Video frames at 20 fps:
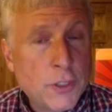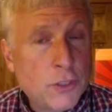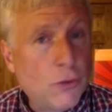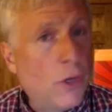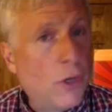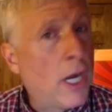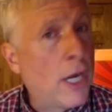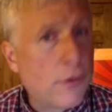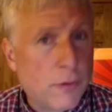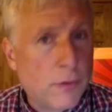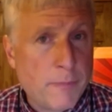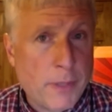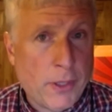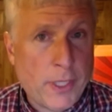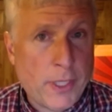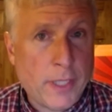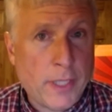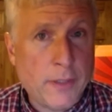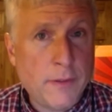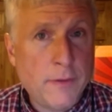to 100
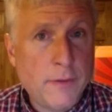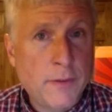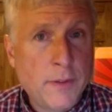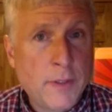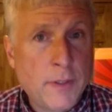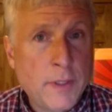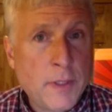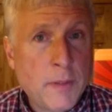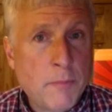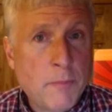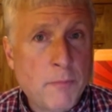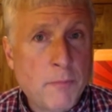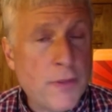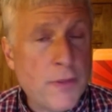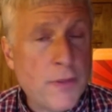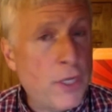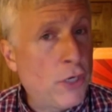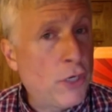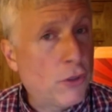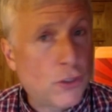million
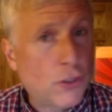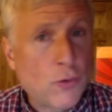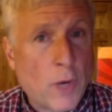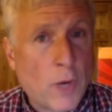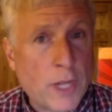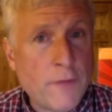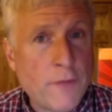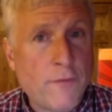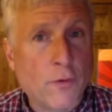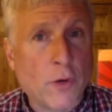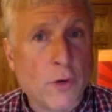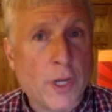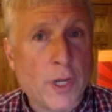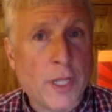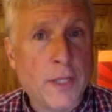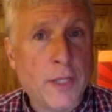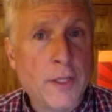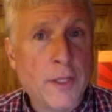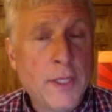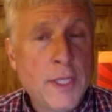by the year
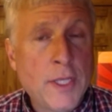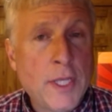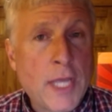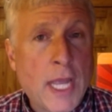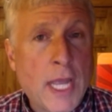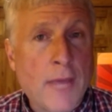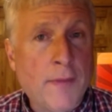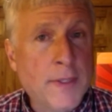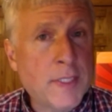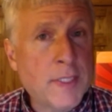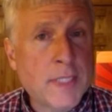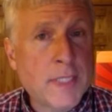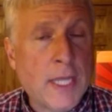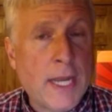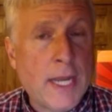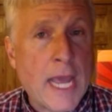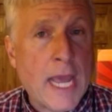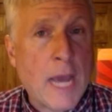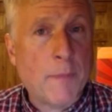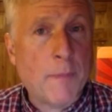2040. And this is
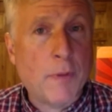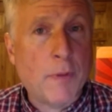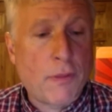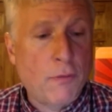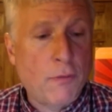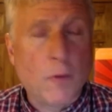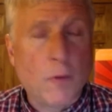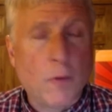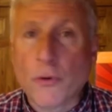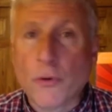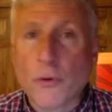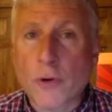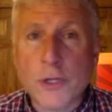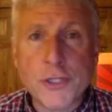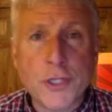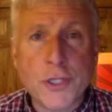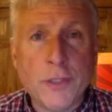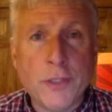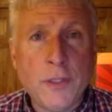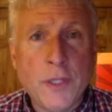going to happen through
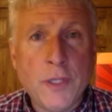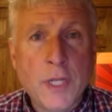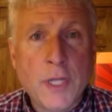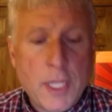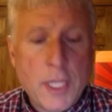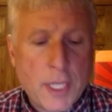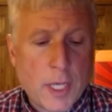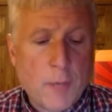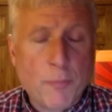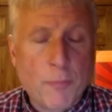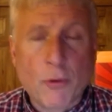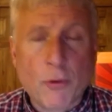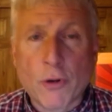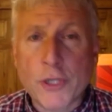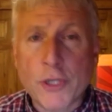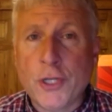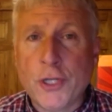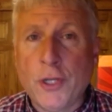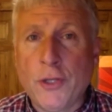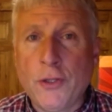
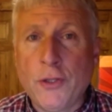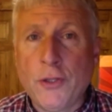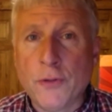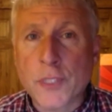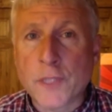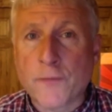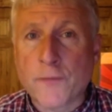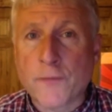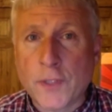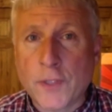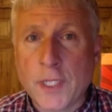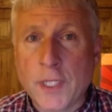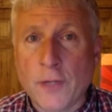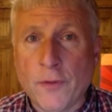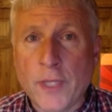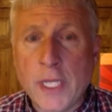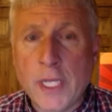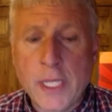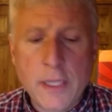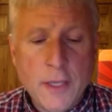abortion-induced
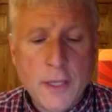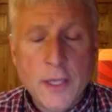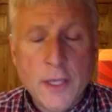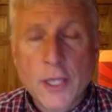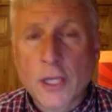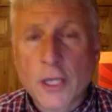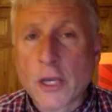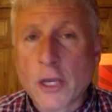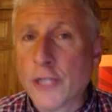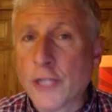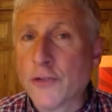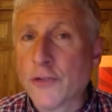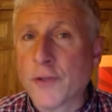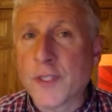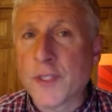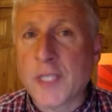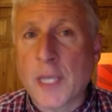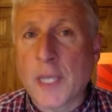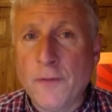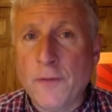fertility,
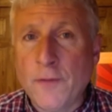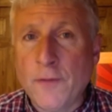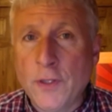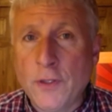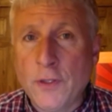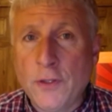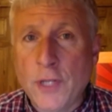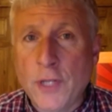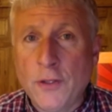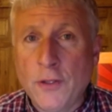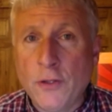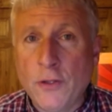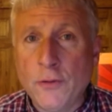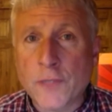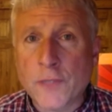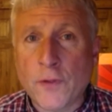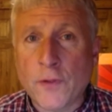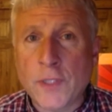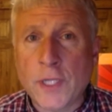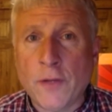
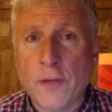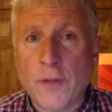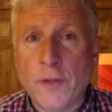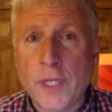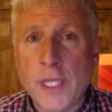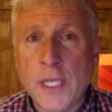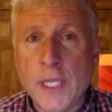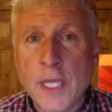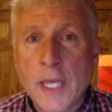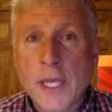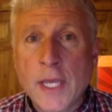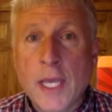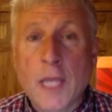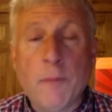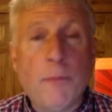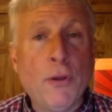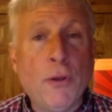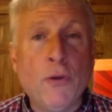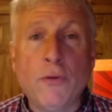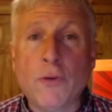contraceptive-induced fertility.
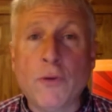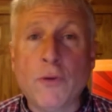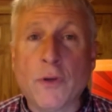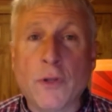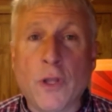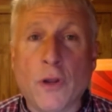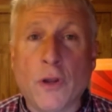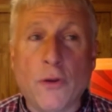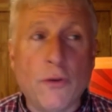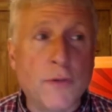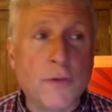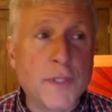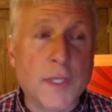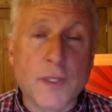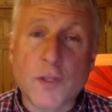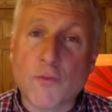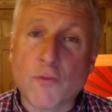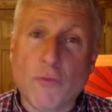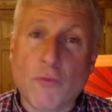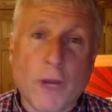And Putin, who's
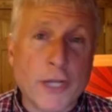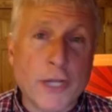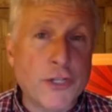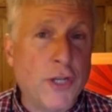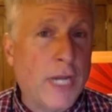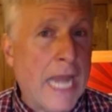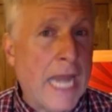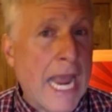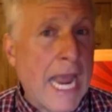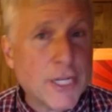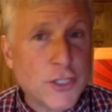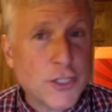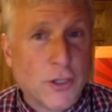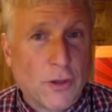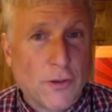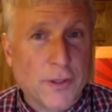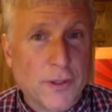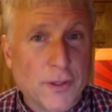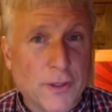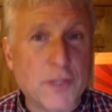this Russian
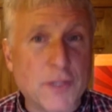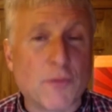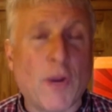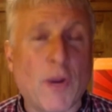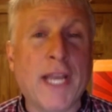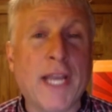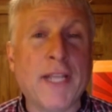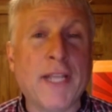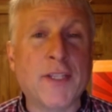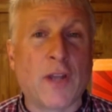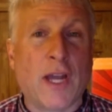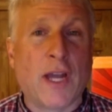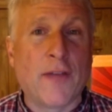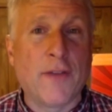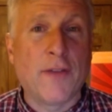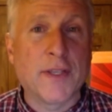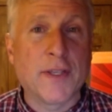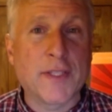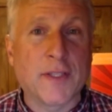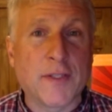nationalist, right? He saw
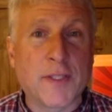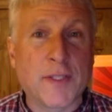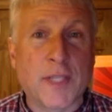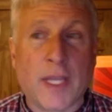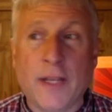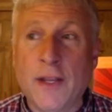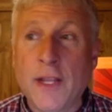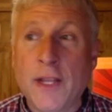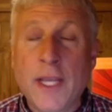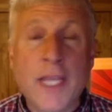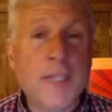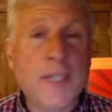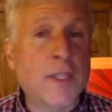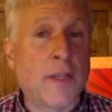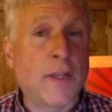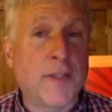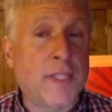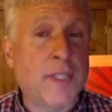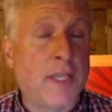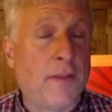this and said
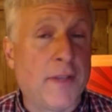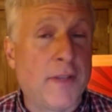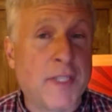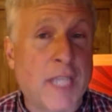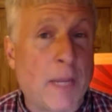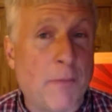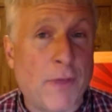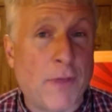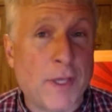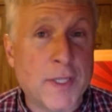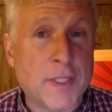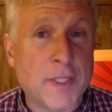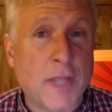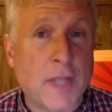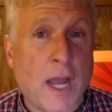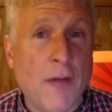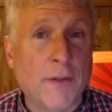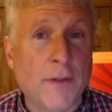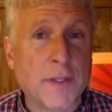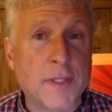the same thing
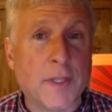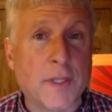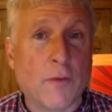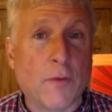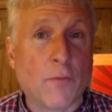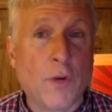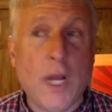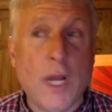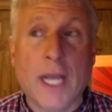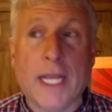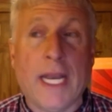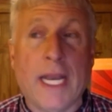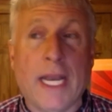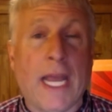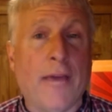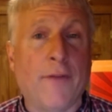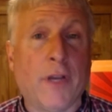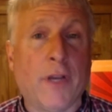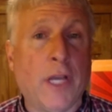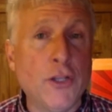Stalin said. We're not going
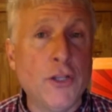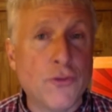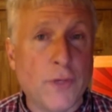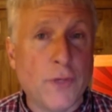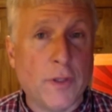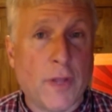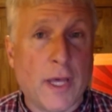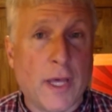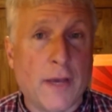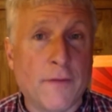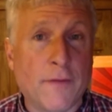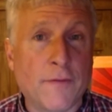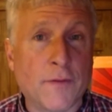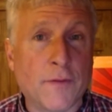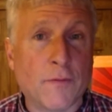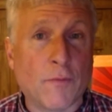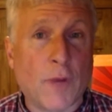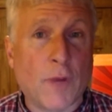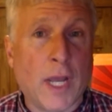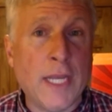to have a country
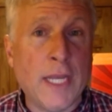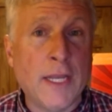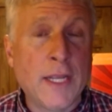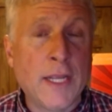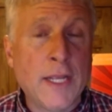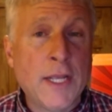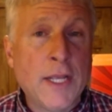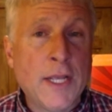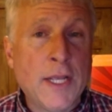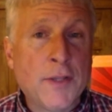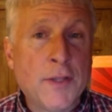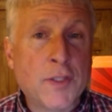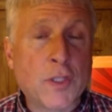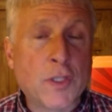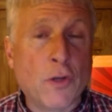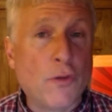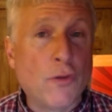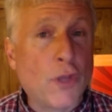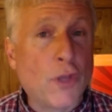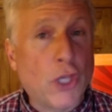left, right?
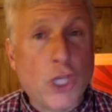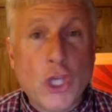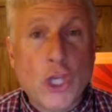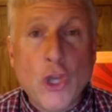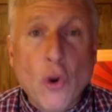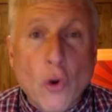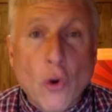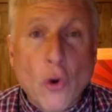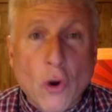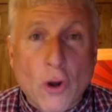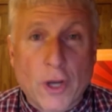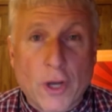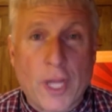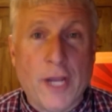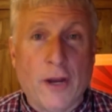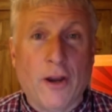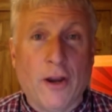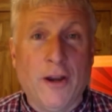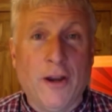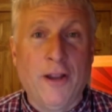So the cure
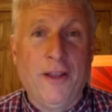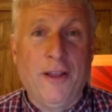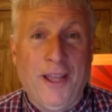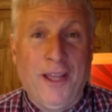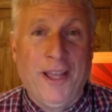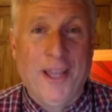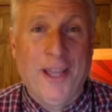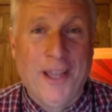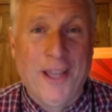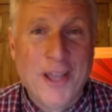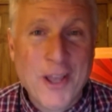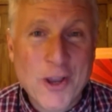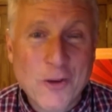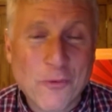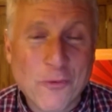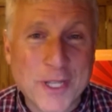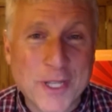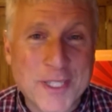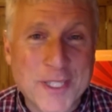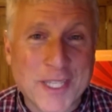here,
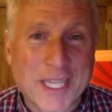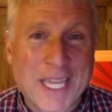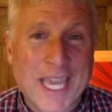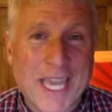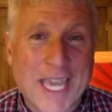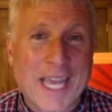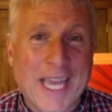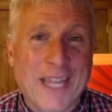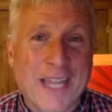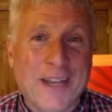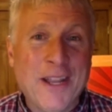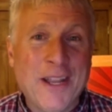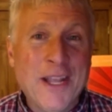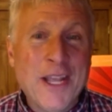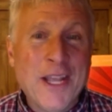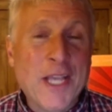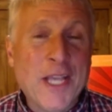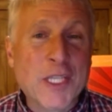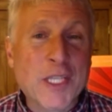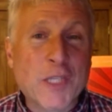once again,
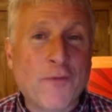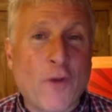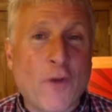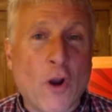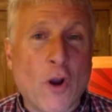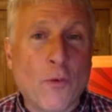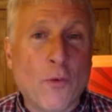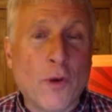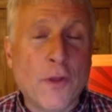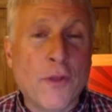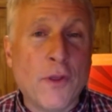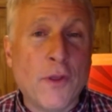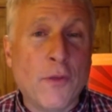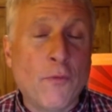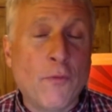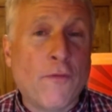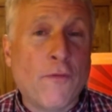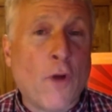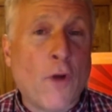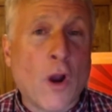is far
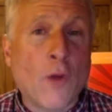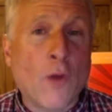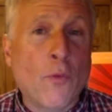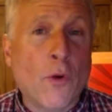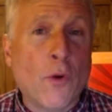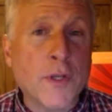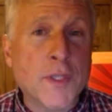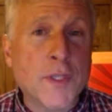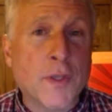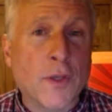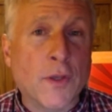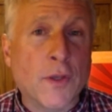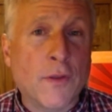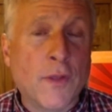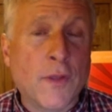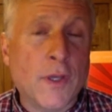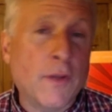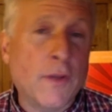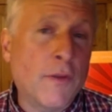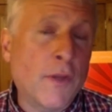worse.
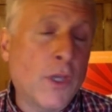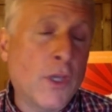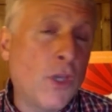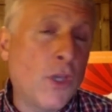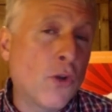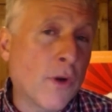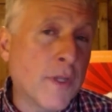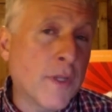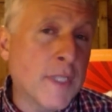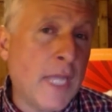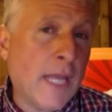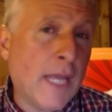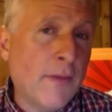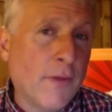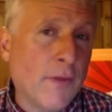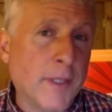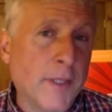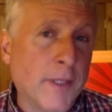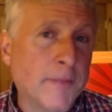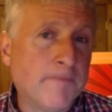The cure is
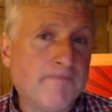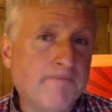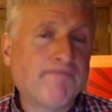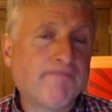deadly.